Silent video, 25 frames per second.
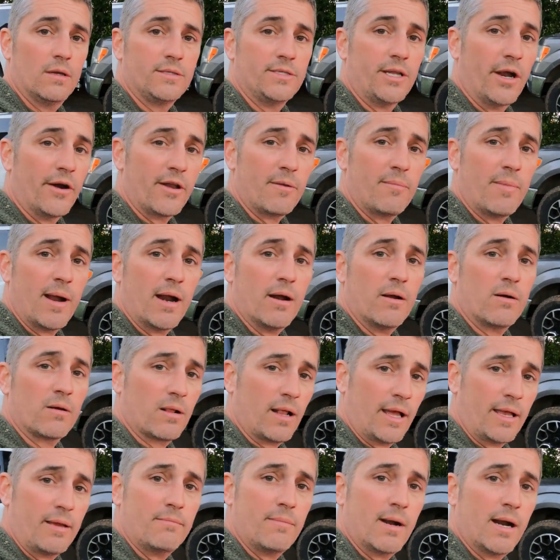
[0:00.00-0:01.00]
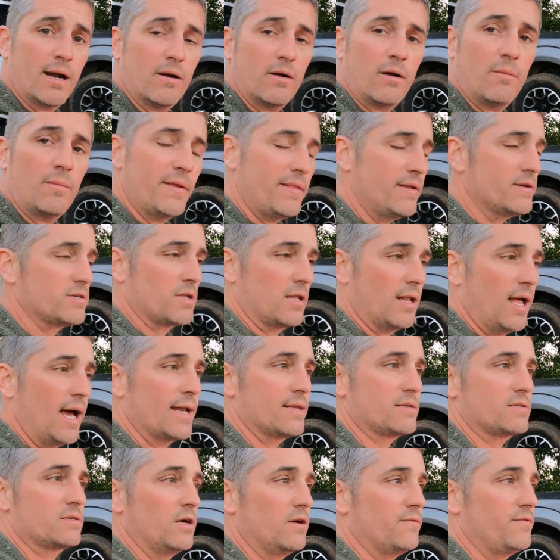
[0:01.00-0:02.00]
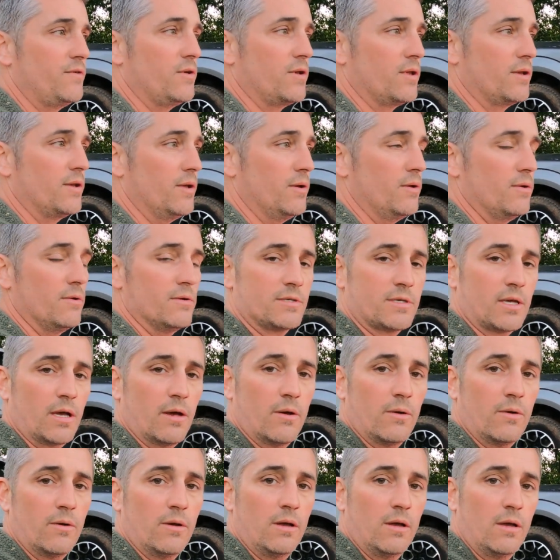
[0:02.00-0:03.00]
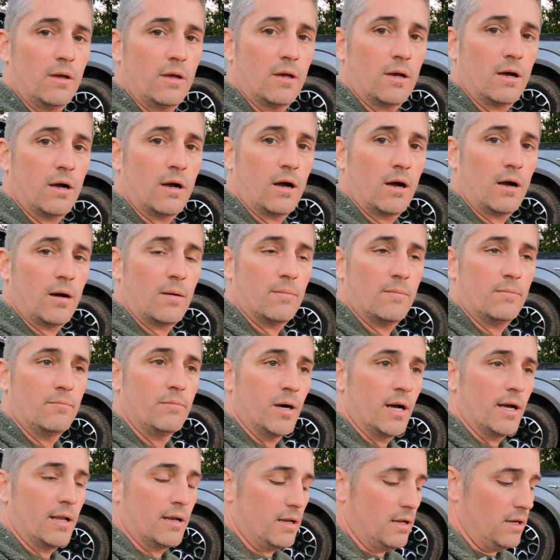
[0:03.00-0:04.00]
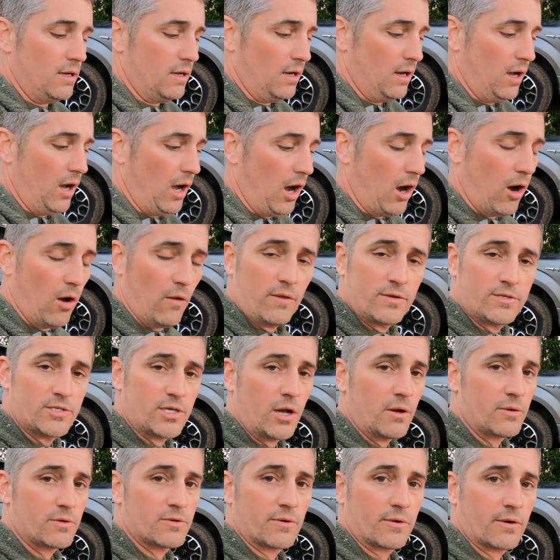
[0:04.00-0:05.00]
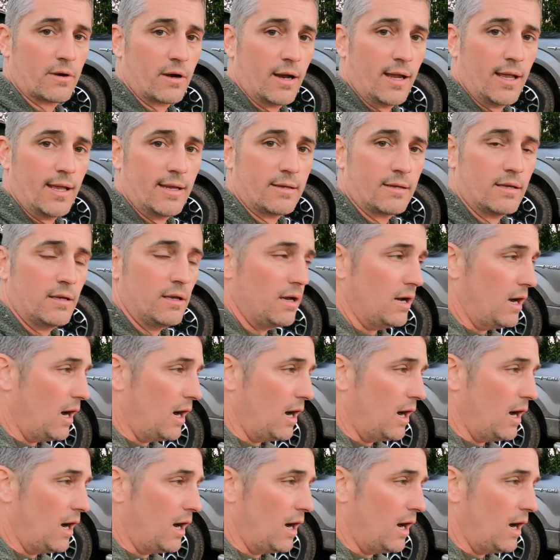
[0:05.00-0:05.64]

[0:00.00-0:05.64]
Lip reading: dirty barrel, clean barrel. I mean, there's a lot of stuff you can do. So, but all the chokes were great.